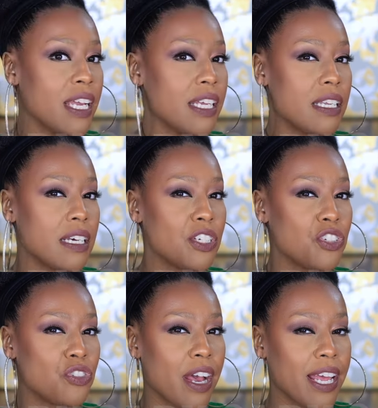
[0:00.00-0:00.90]
it does
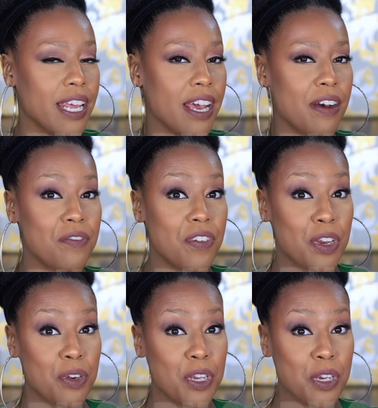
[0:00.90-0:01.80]
dry down
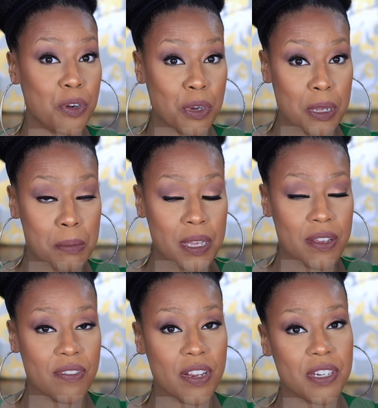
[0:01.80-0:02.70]
very creamy,
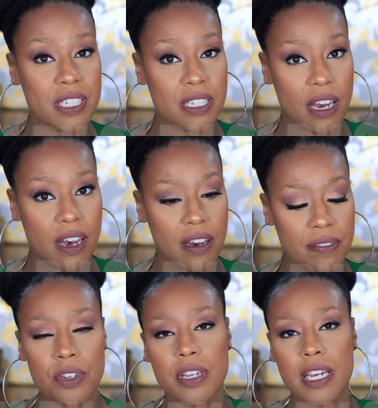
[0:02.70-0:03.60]
very soft.
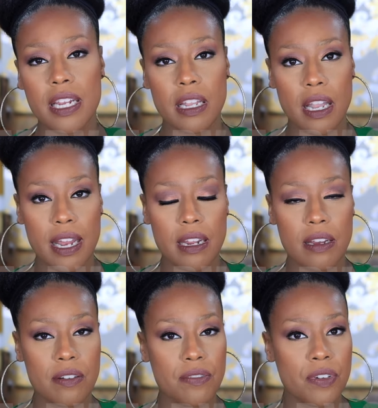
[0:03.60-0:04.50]
You get a lot
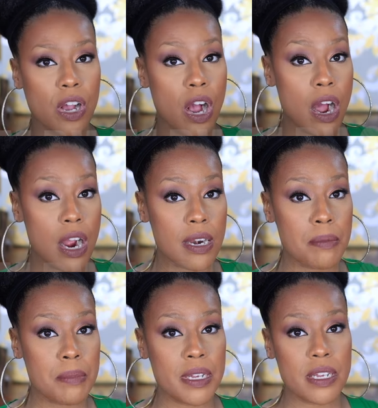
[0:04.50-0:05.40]
of
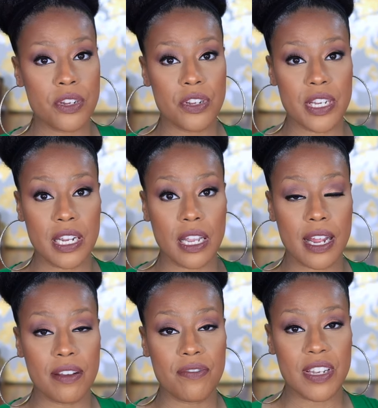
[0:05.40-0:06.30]
cardamom, you get a
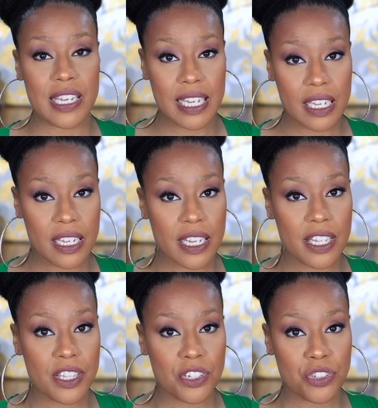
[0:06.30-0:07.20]
lot of vanilla
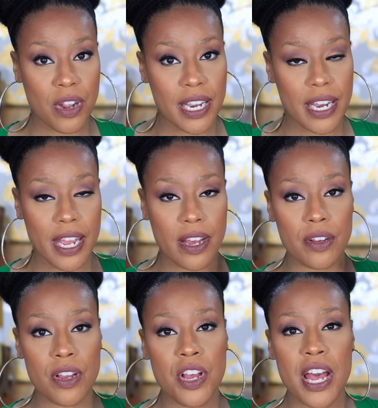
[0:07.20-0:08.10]
in the dry
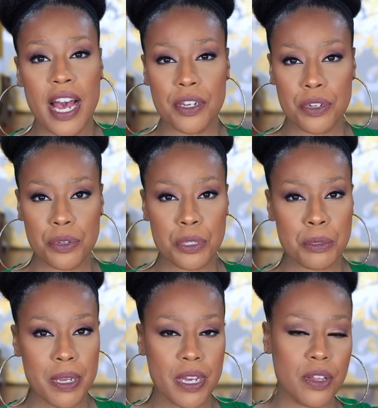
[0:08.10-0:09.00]
down. I do
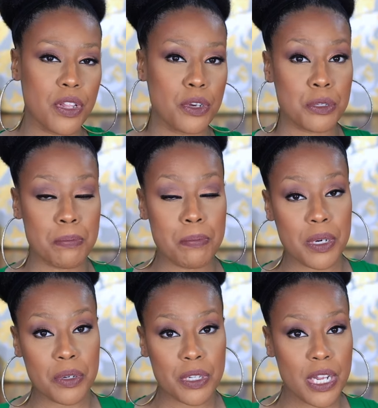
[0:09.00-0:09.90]
smell those
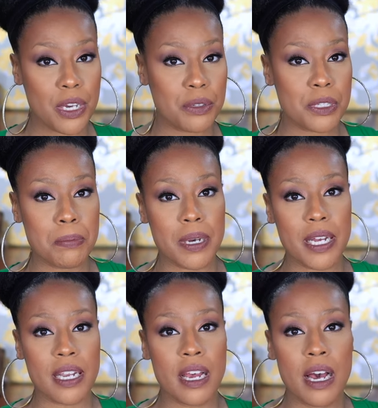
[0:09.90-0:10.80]
milk notes,
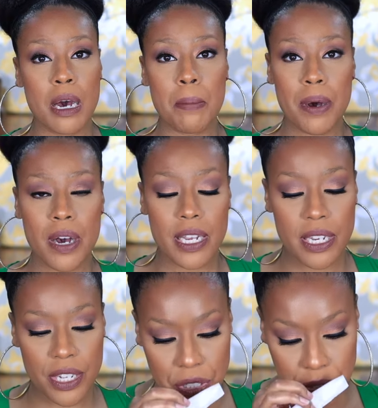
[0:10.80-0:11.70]
but upon
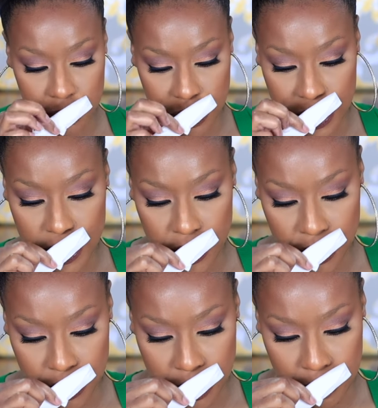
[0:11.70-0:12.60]
the
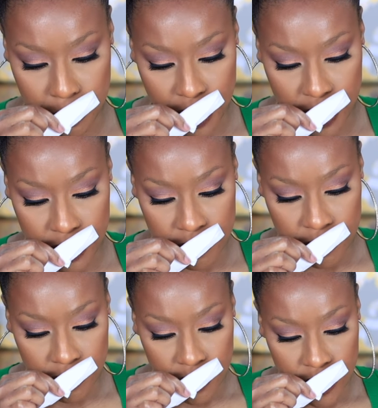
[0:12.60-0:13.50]
initial spray,
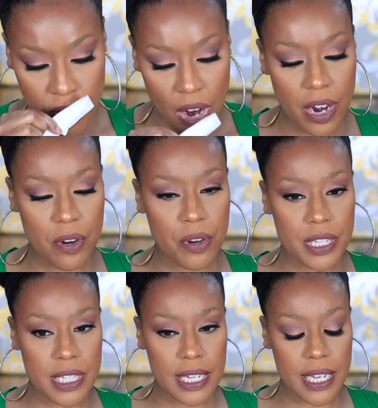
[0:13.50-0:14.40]
you are
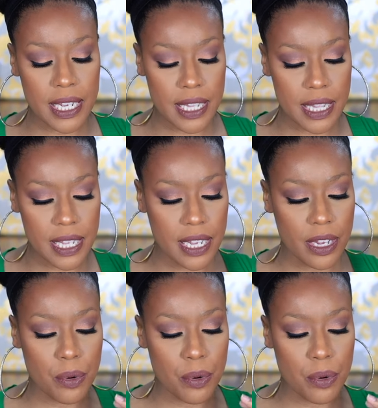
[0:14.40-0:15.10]
going to get the